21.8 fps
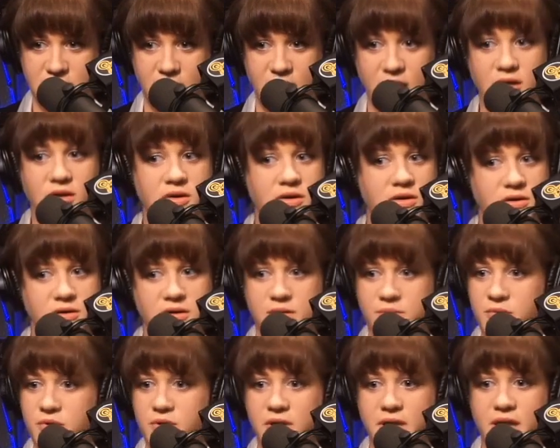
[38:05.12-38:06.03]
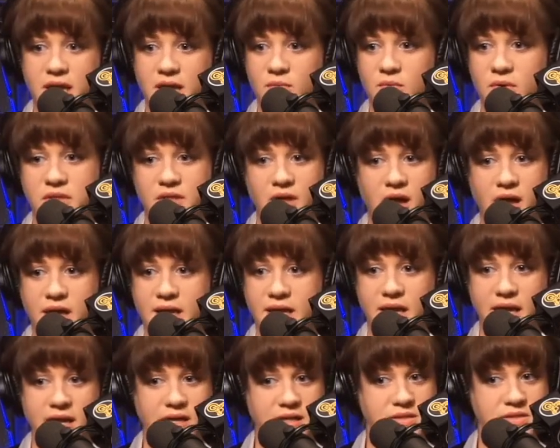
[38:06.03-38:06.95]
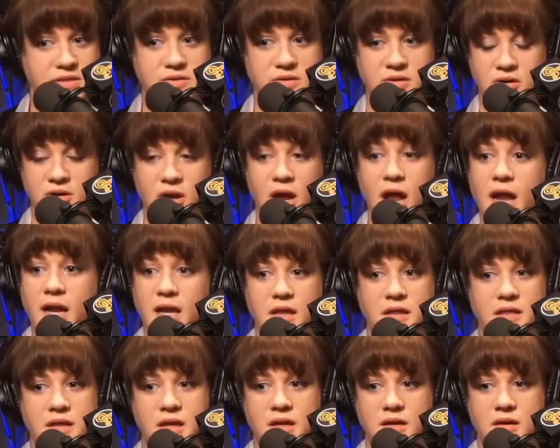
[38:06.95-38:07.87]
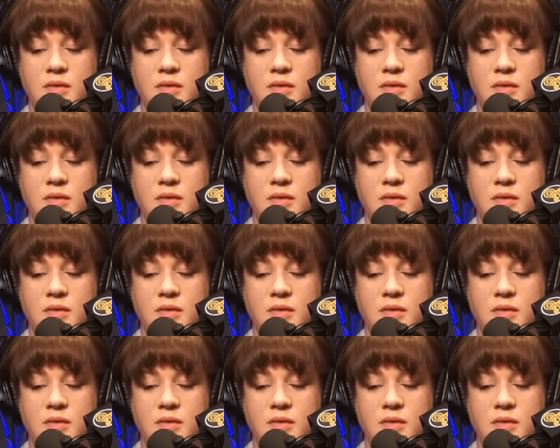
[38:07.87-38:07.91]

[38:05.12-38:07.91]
like couldn't communicate with eye gaze or anything,